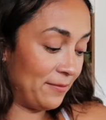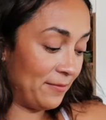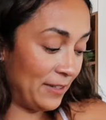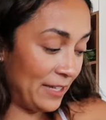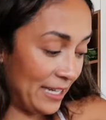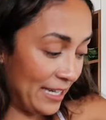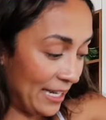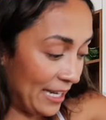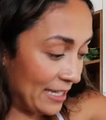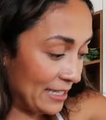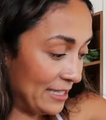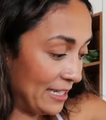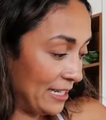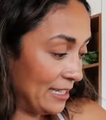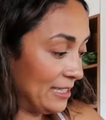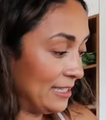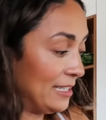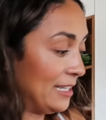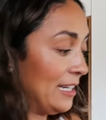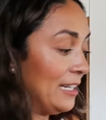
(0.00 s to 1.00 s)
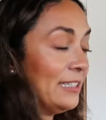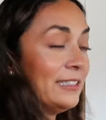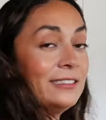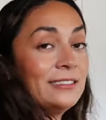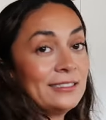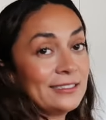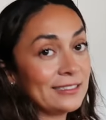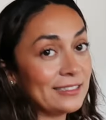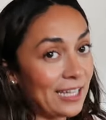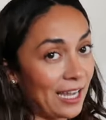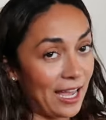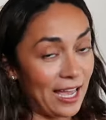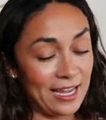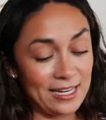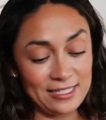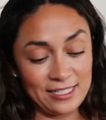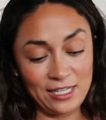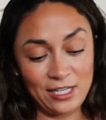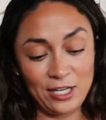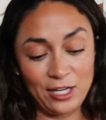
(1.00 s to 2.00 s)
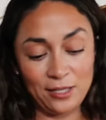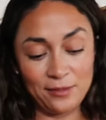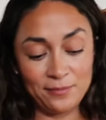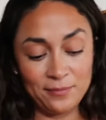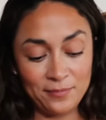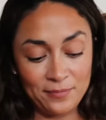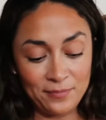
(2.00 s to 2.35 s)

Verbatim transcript: he can't taste it. I did good.